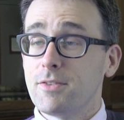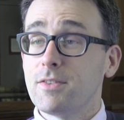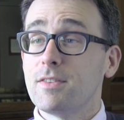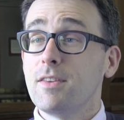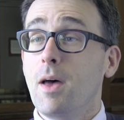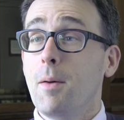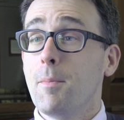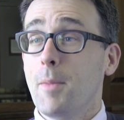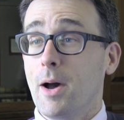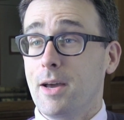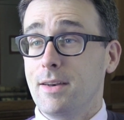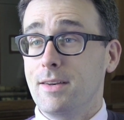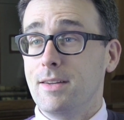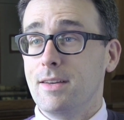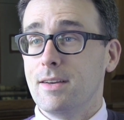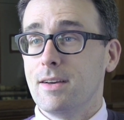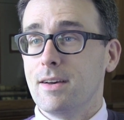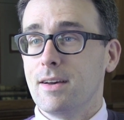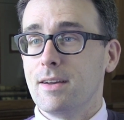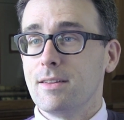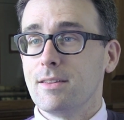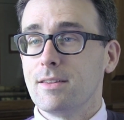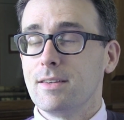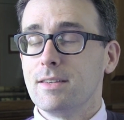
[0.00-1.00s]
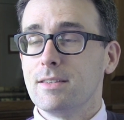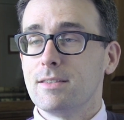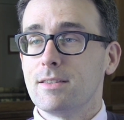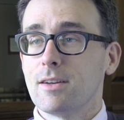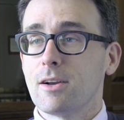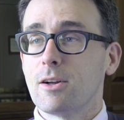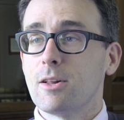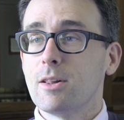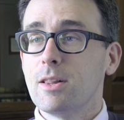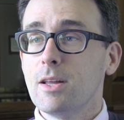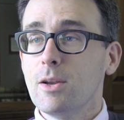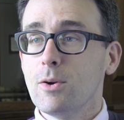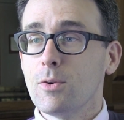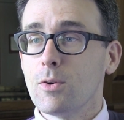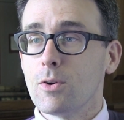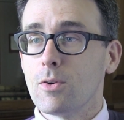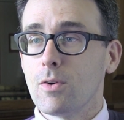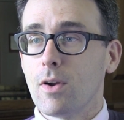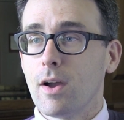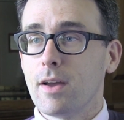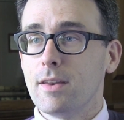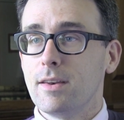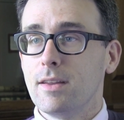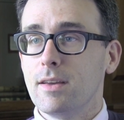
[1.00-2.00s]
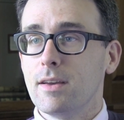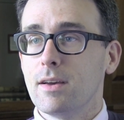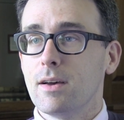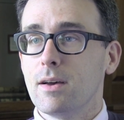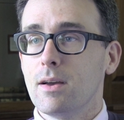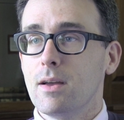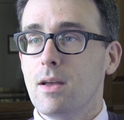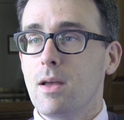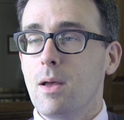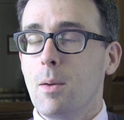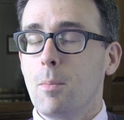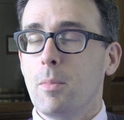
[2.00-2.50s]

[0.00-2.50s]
some idea, at least a clearer idea,